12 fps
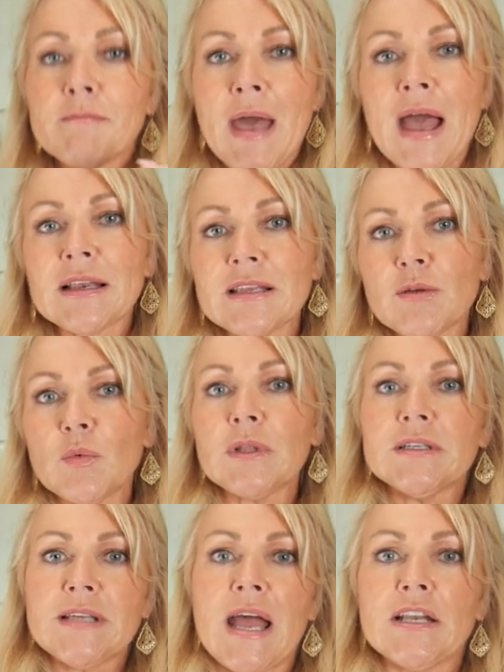a magnet
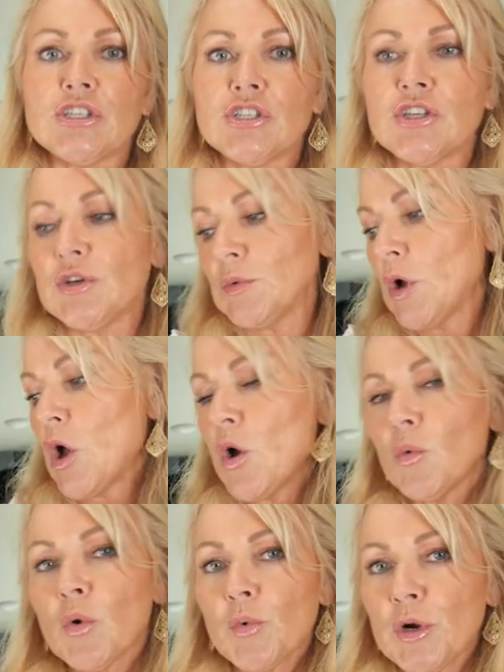will attach to
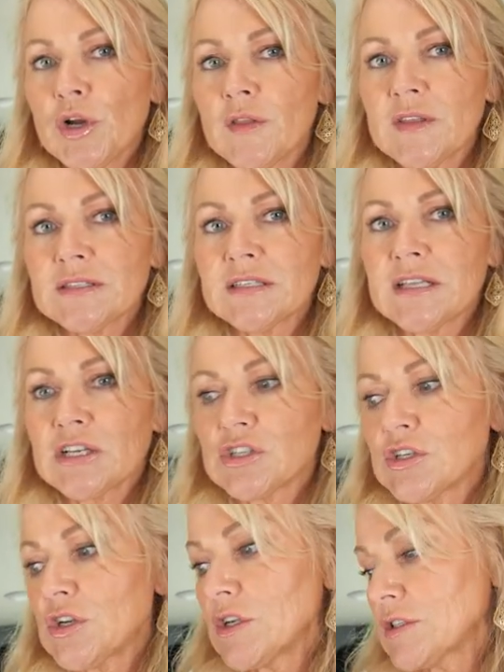will work on this
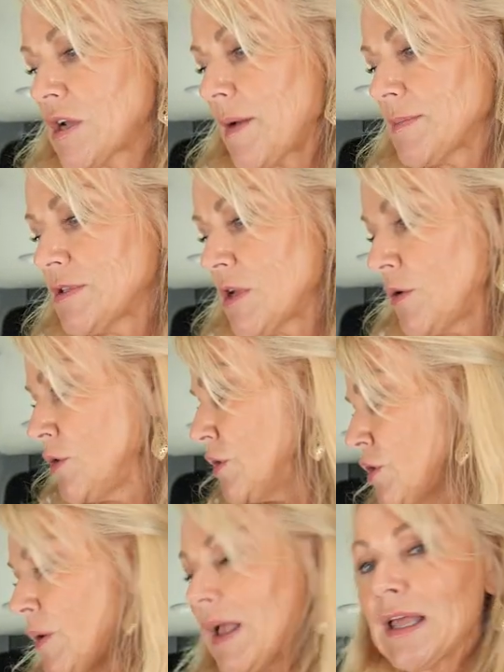induction cooktop. So you
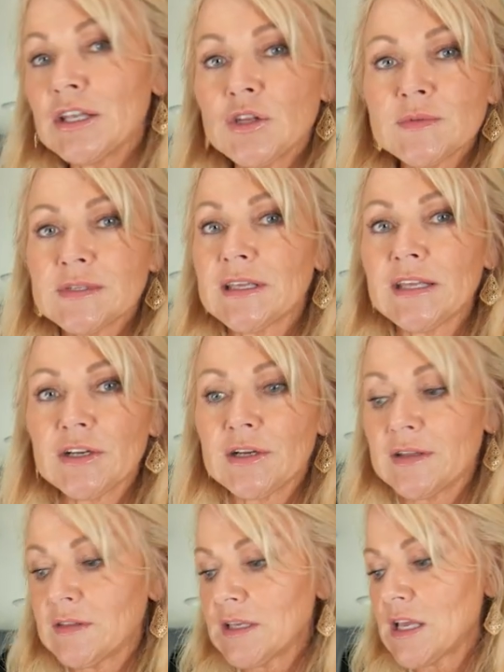can go ahead and use it here in the